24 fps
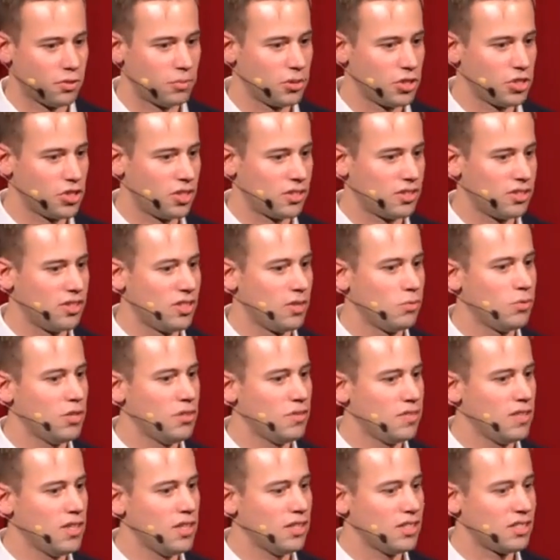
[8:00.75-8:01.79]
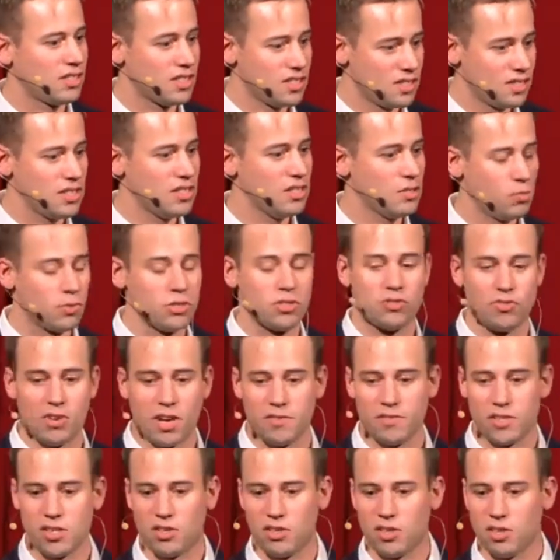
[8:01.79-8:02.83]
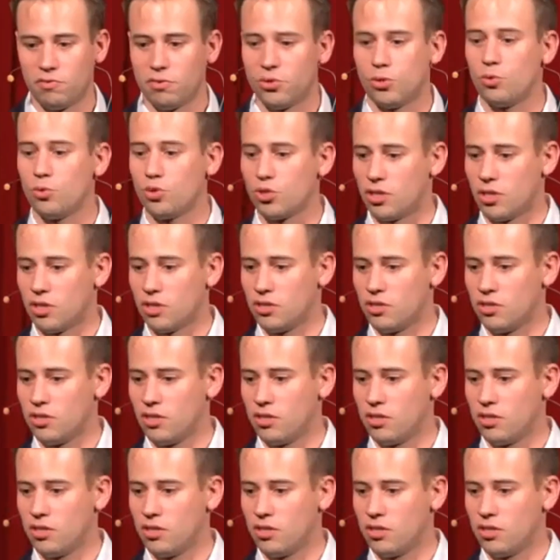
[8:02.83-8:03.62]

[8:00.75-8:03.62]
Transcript: from each other than we think, and this is what drives our evolution.